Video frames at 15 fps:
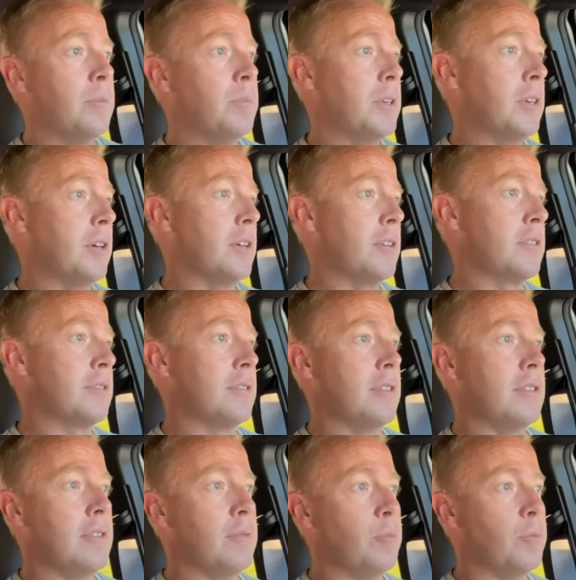because
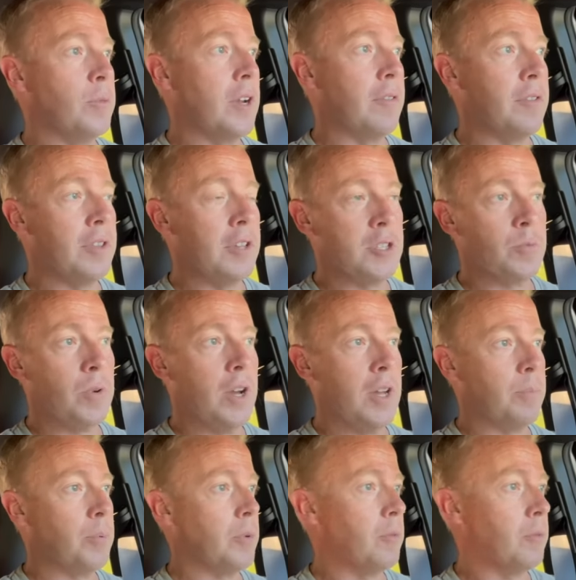whenever they
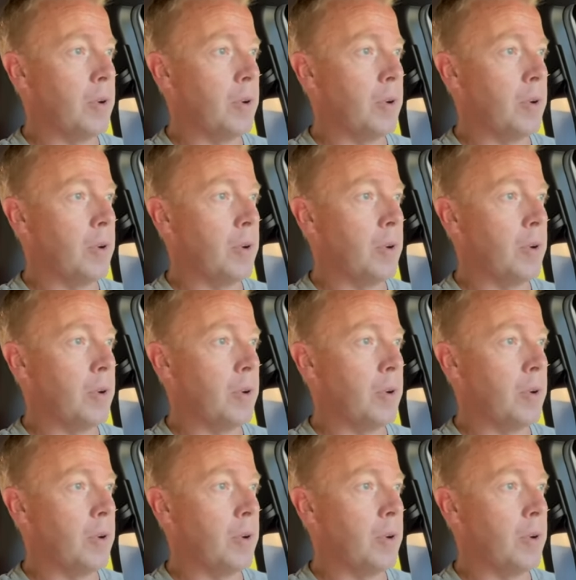swipe